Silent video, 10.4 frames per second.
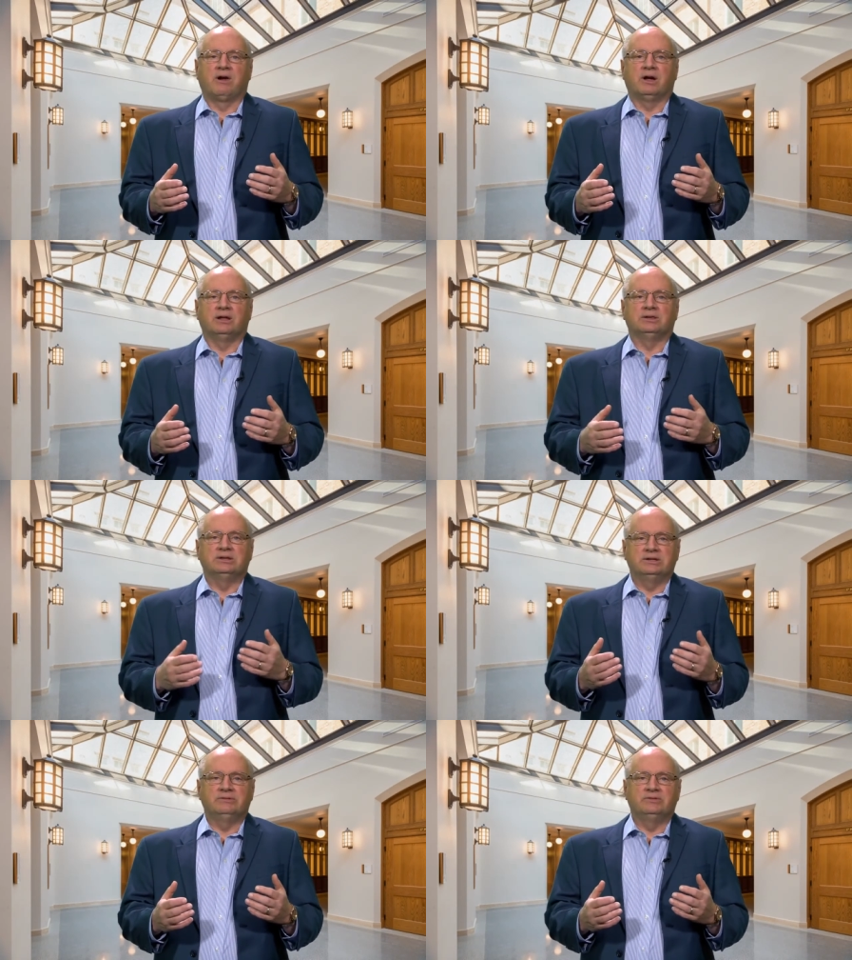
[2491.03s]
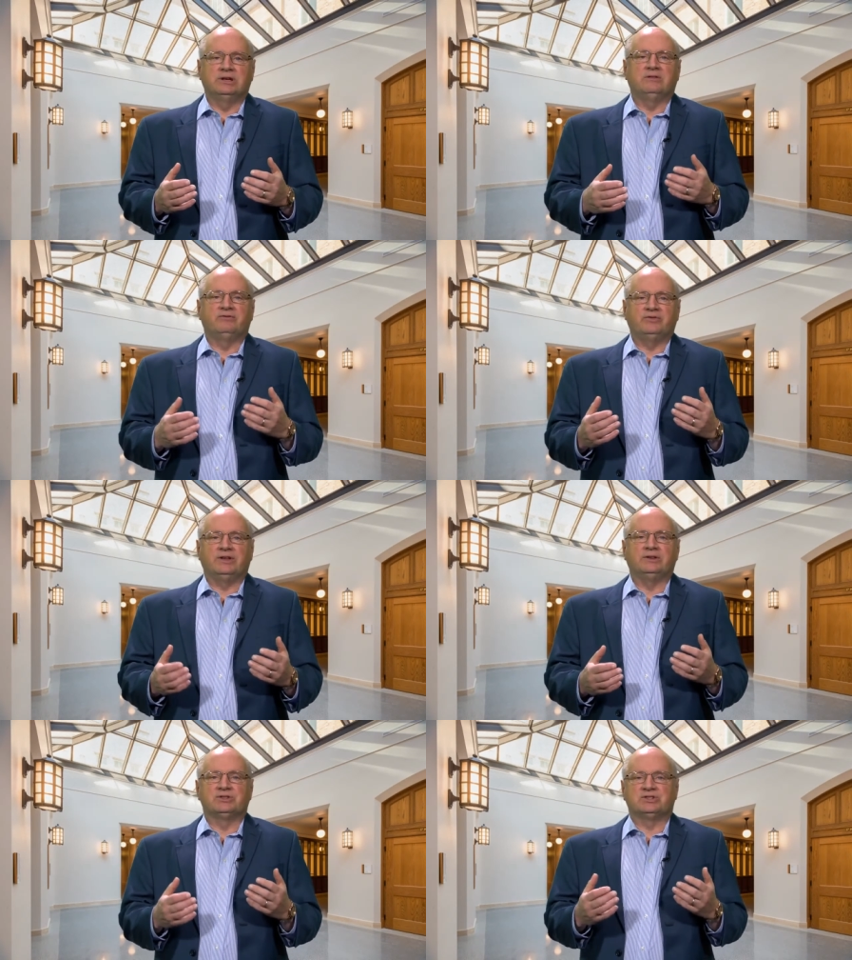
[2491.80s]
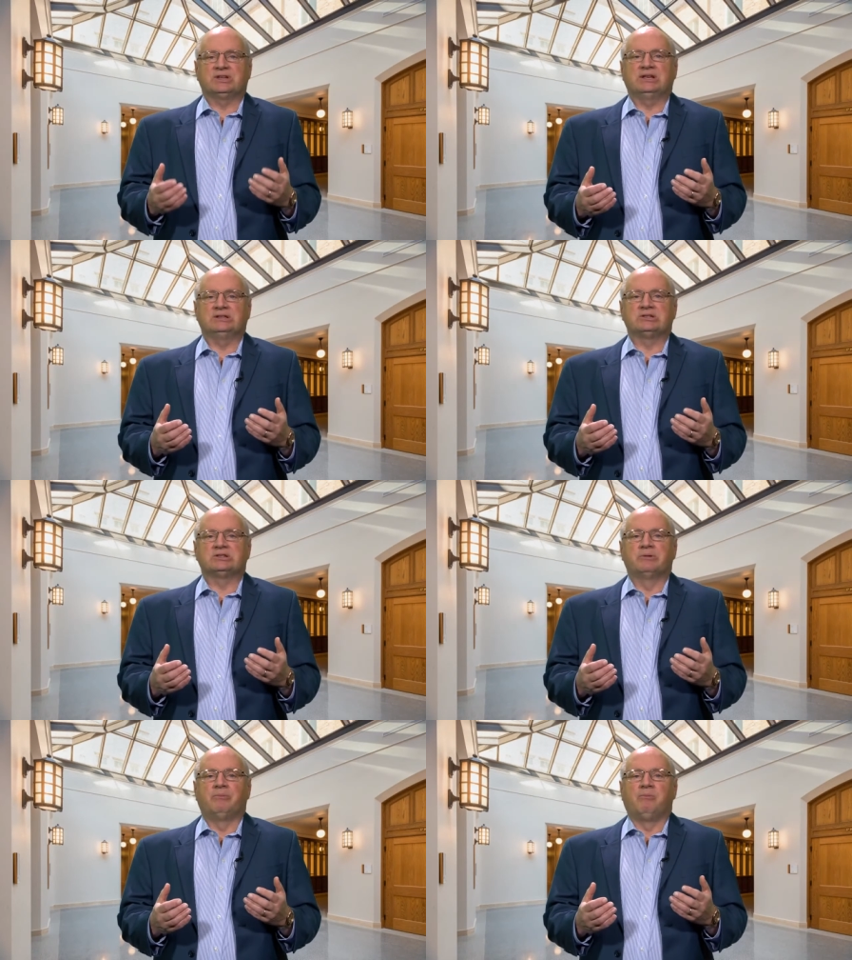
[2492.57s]
a lived and felt sense
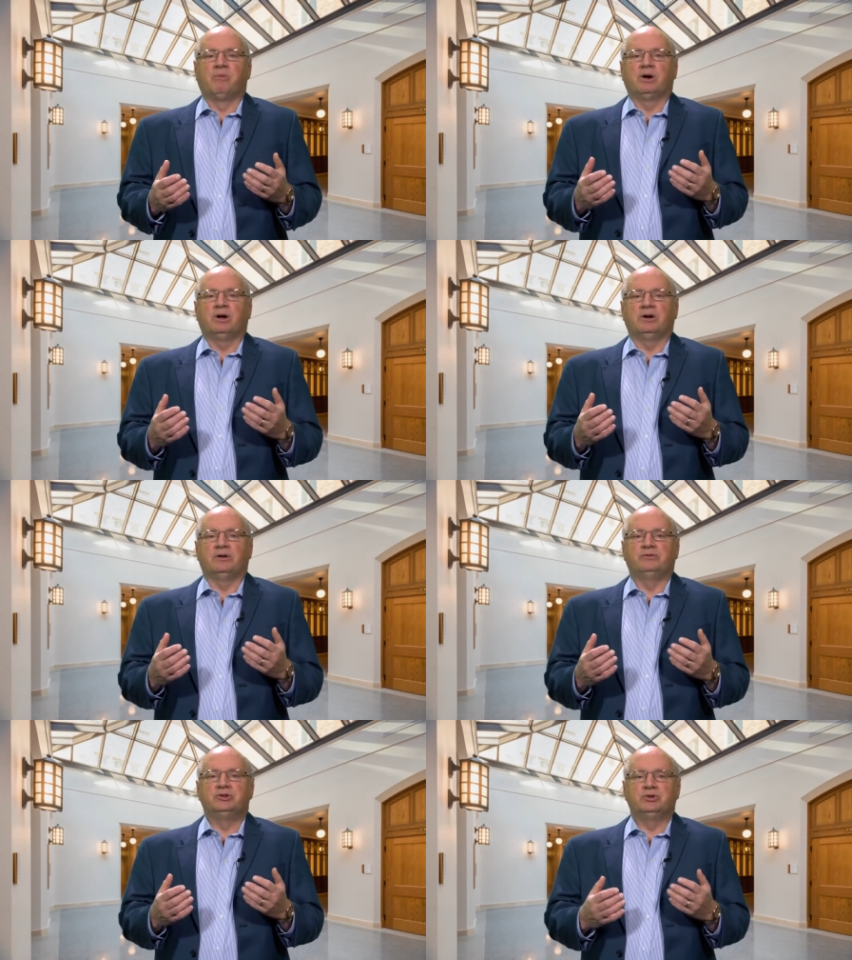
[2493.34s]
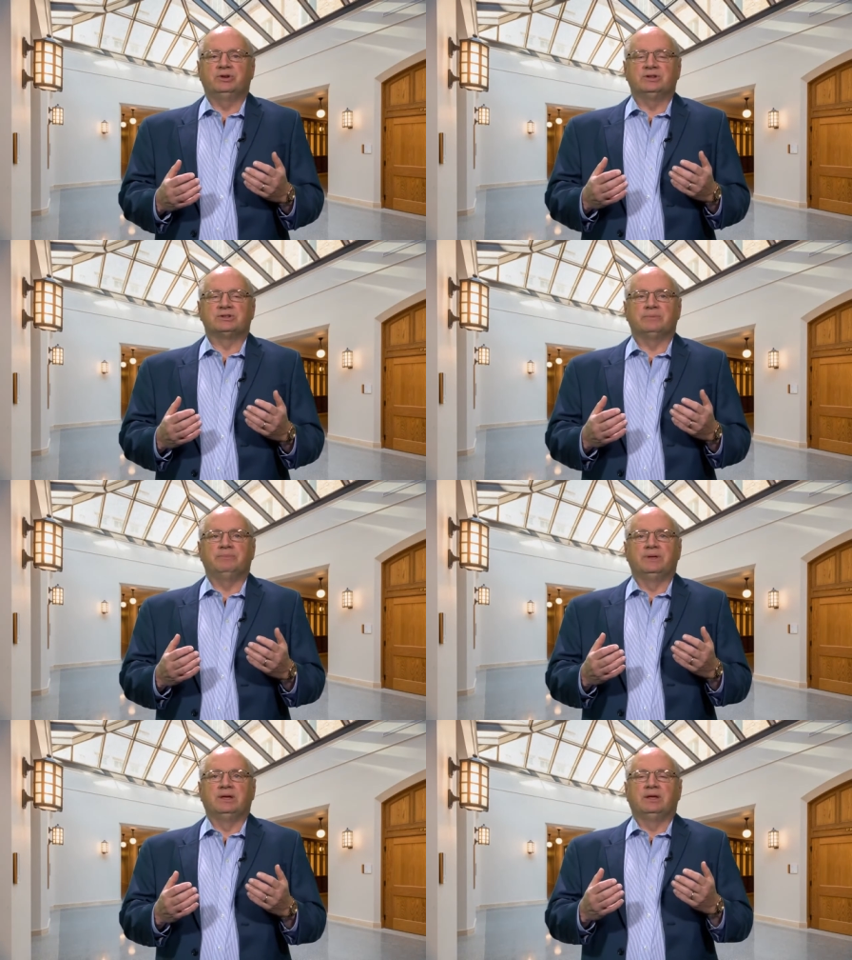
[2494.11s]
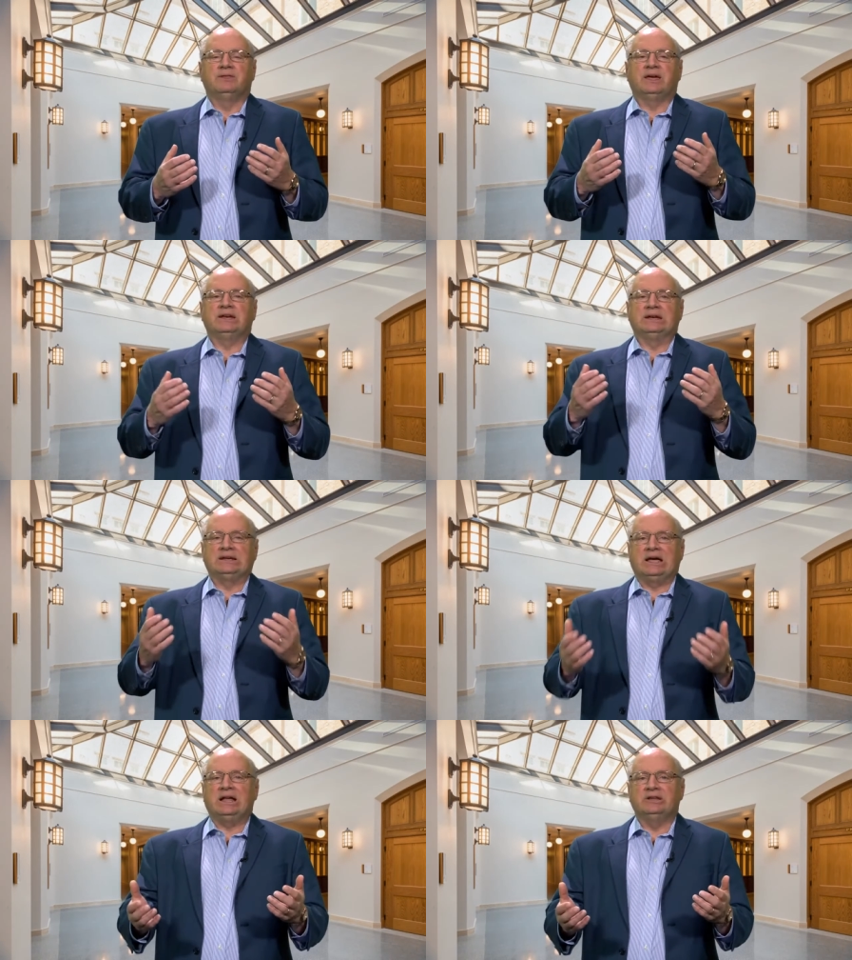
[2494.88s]
of Judaism that
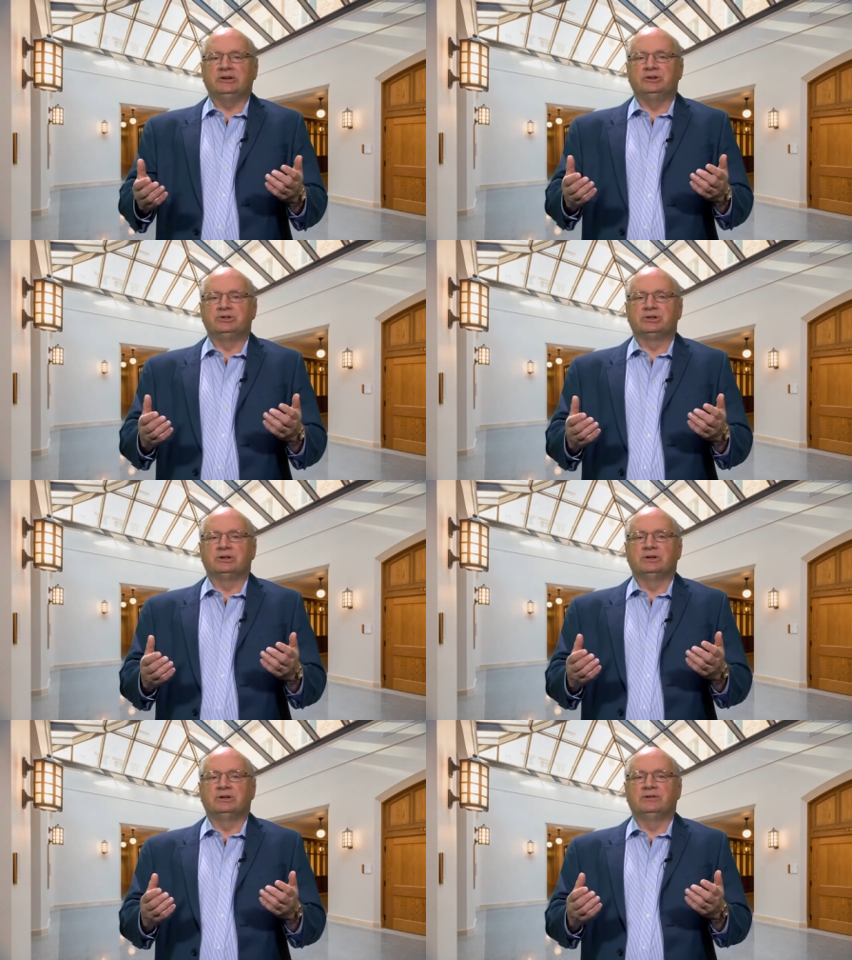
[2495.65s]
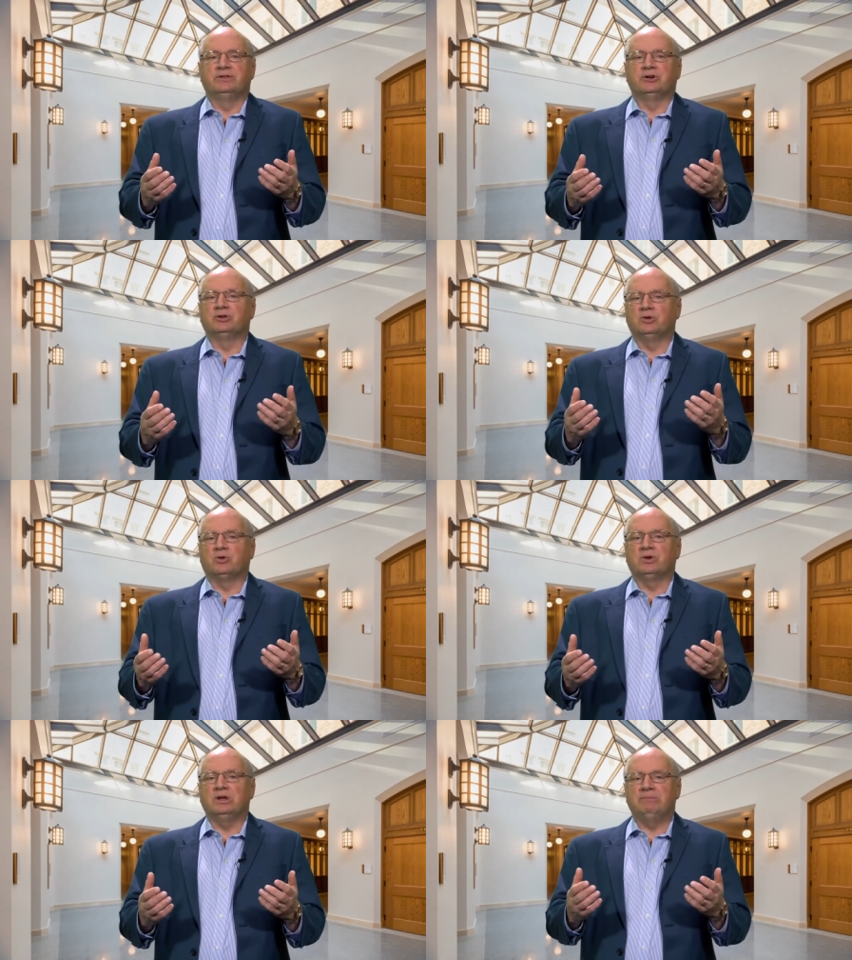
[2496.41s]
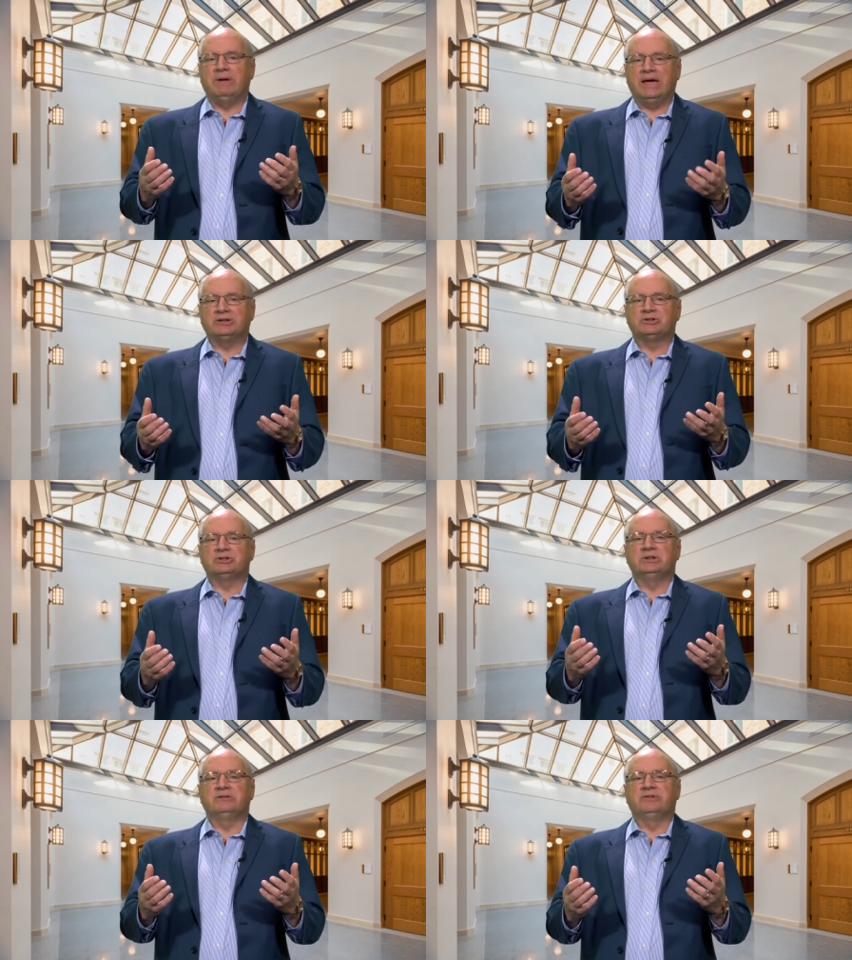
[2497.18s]
acknowledged the glory and
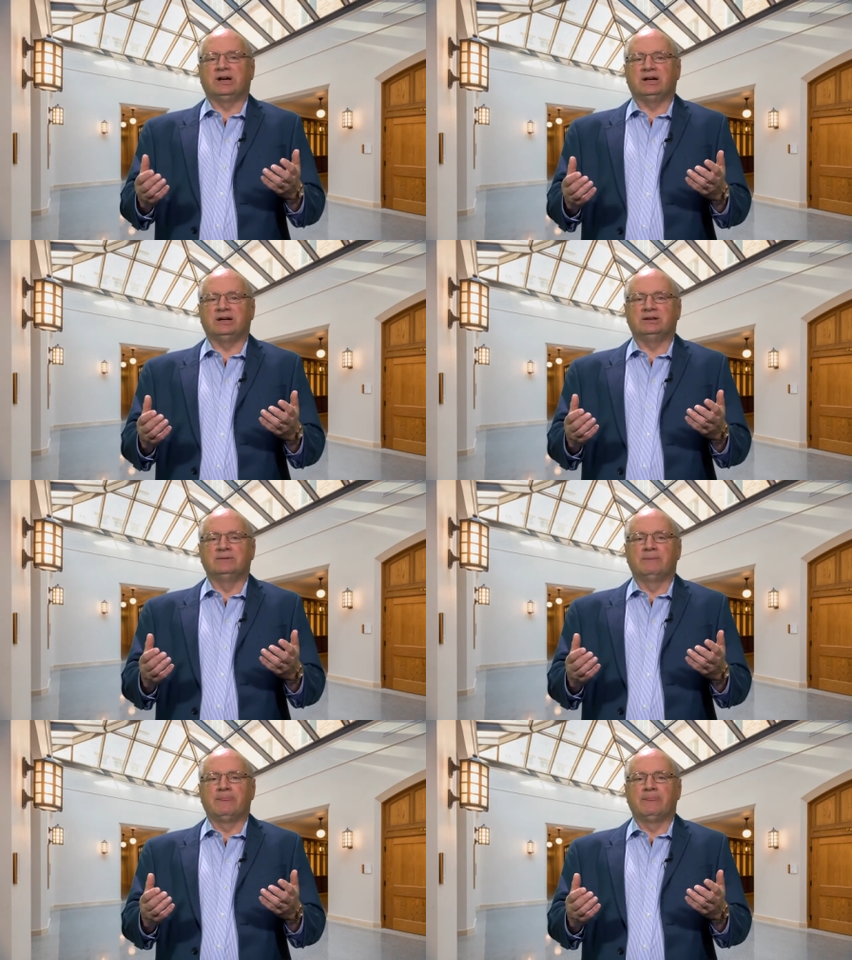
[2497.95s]
majesty of God